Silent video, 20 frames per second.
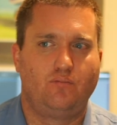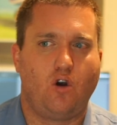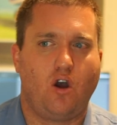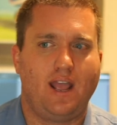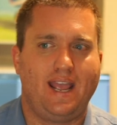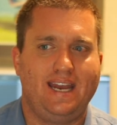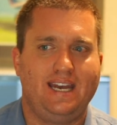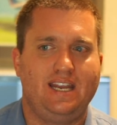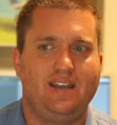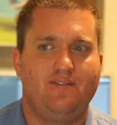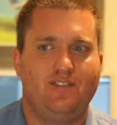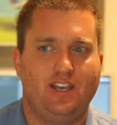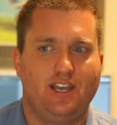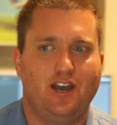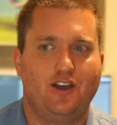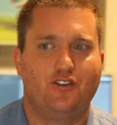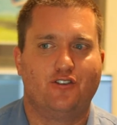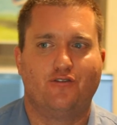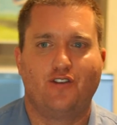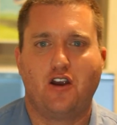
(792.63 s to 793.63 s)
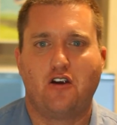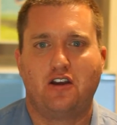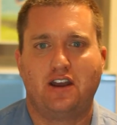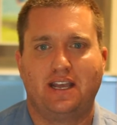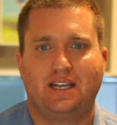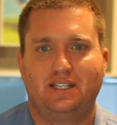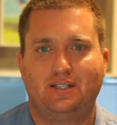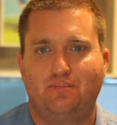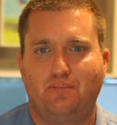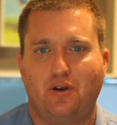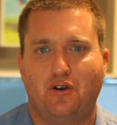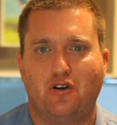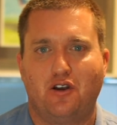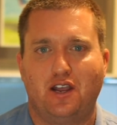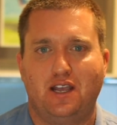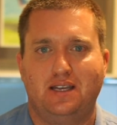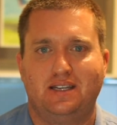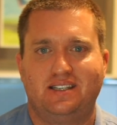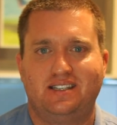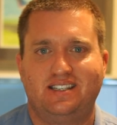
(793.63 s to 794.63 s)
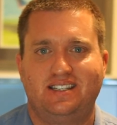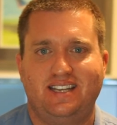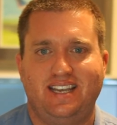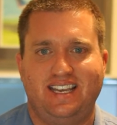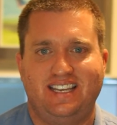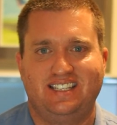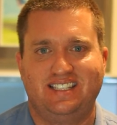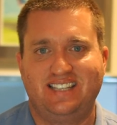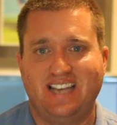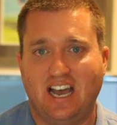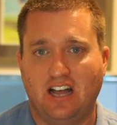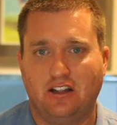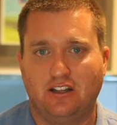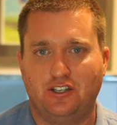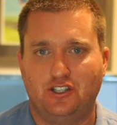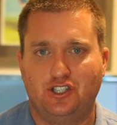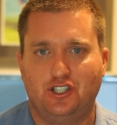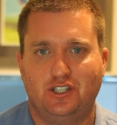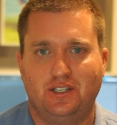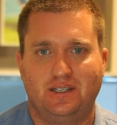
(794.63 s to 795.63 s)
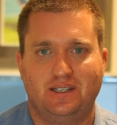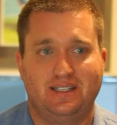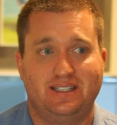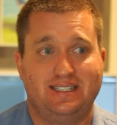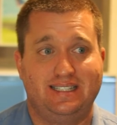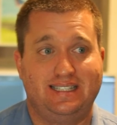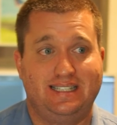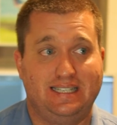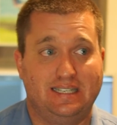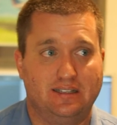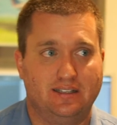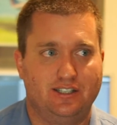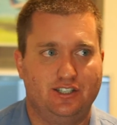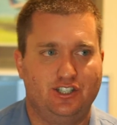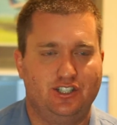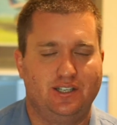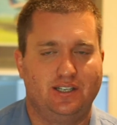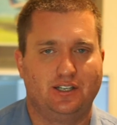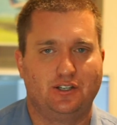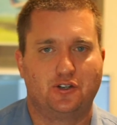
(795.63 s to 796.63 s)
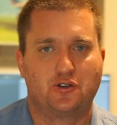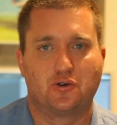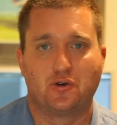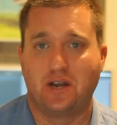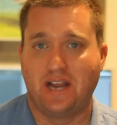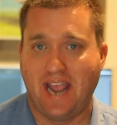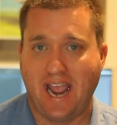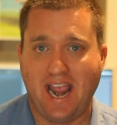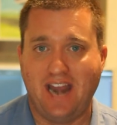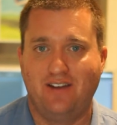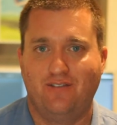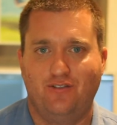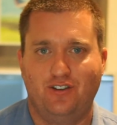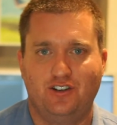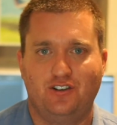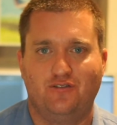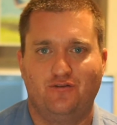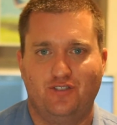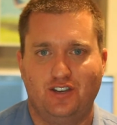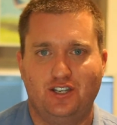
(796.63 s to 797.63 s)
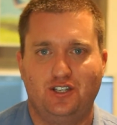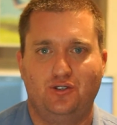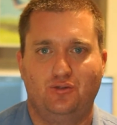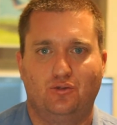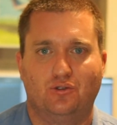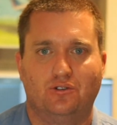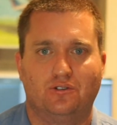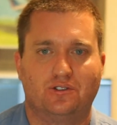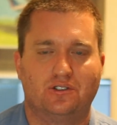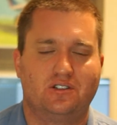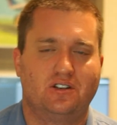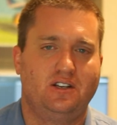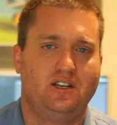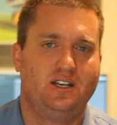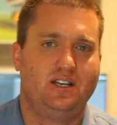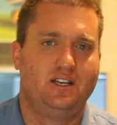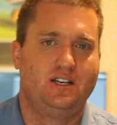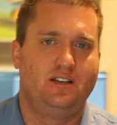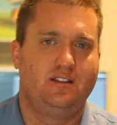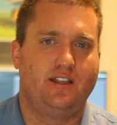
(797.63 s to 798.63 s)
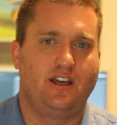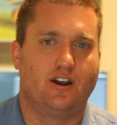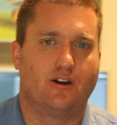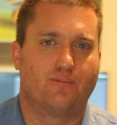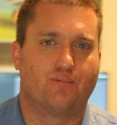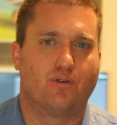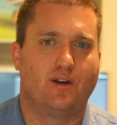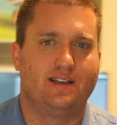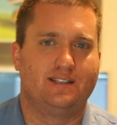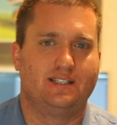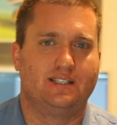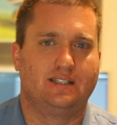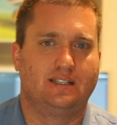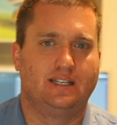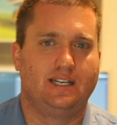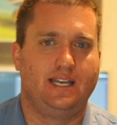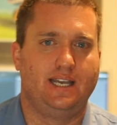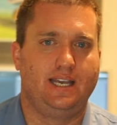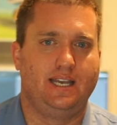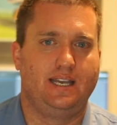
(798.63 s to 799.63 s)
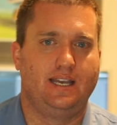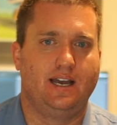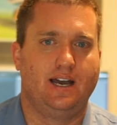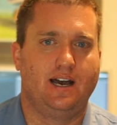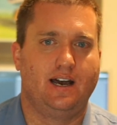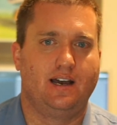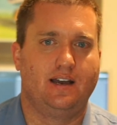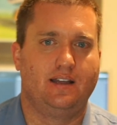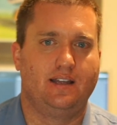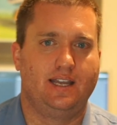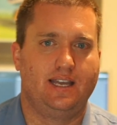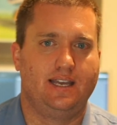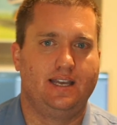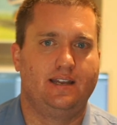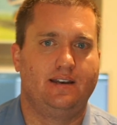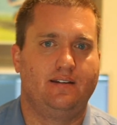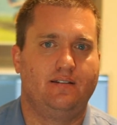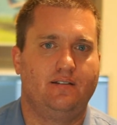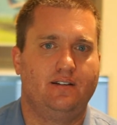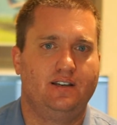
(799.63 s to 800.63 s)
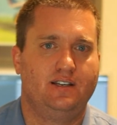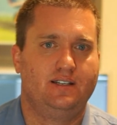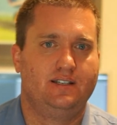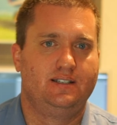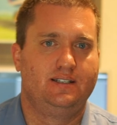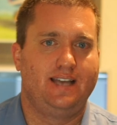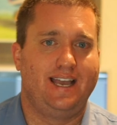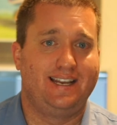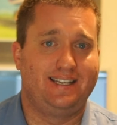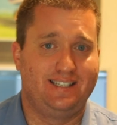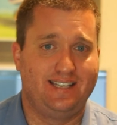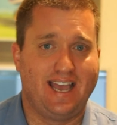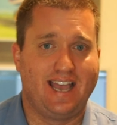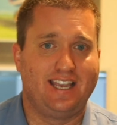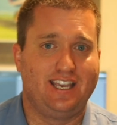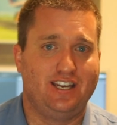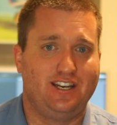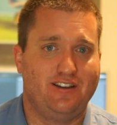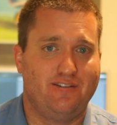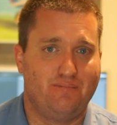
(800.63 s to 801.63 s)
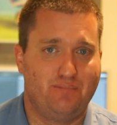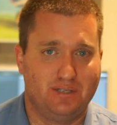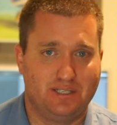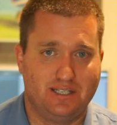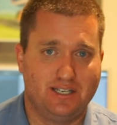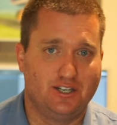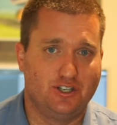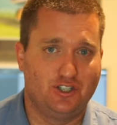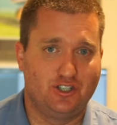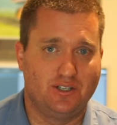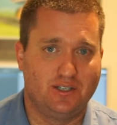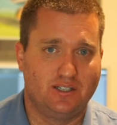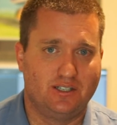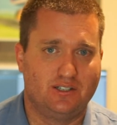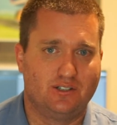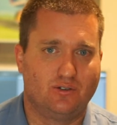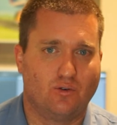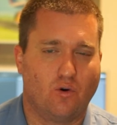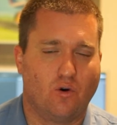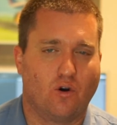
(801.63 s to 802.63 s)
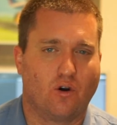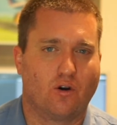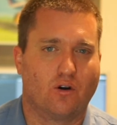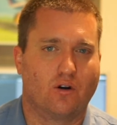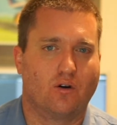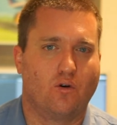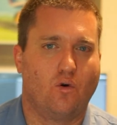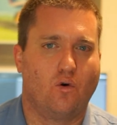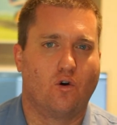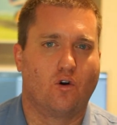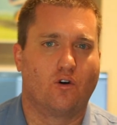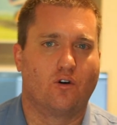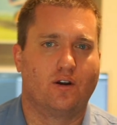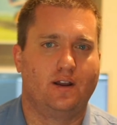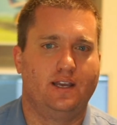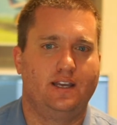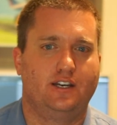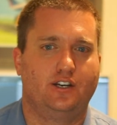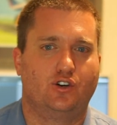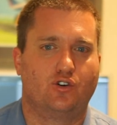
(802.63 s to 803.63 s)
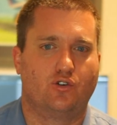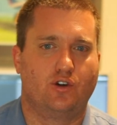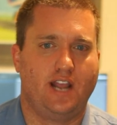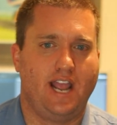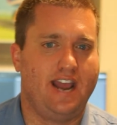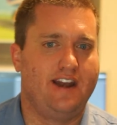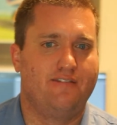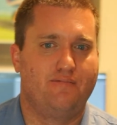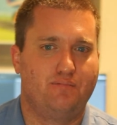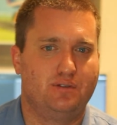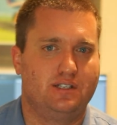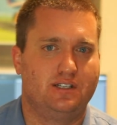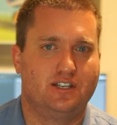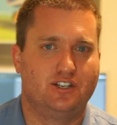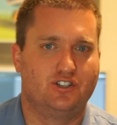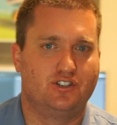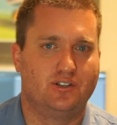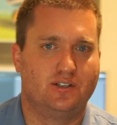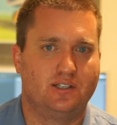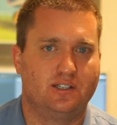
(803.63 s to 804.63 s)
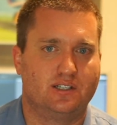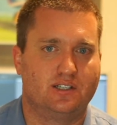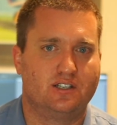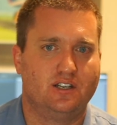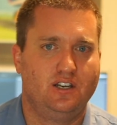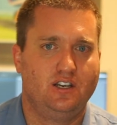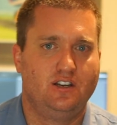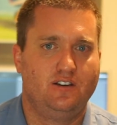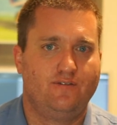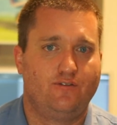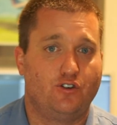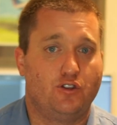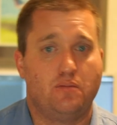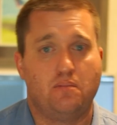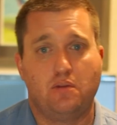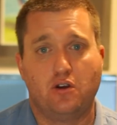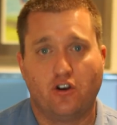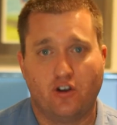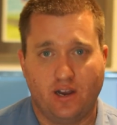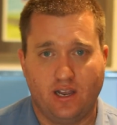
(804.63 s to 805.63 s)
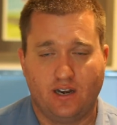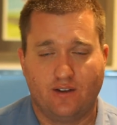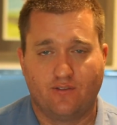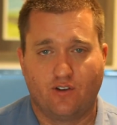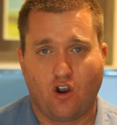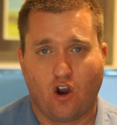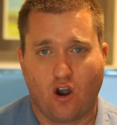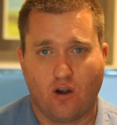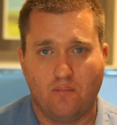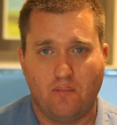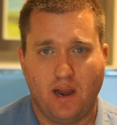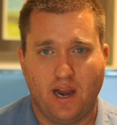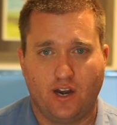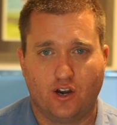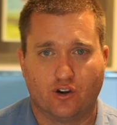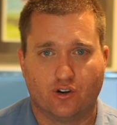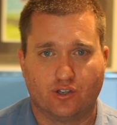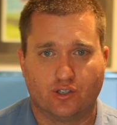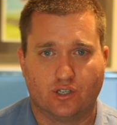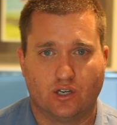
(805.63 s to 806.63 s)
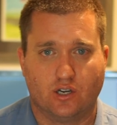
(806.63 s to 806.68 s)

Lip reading: any of the other very experienced, intelligent, diligent, creative individuals that are presently in executive positions or in creative positions for the myriad of car makers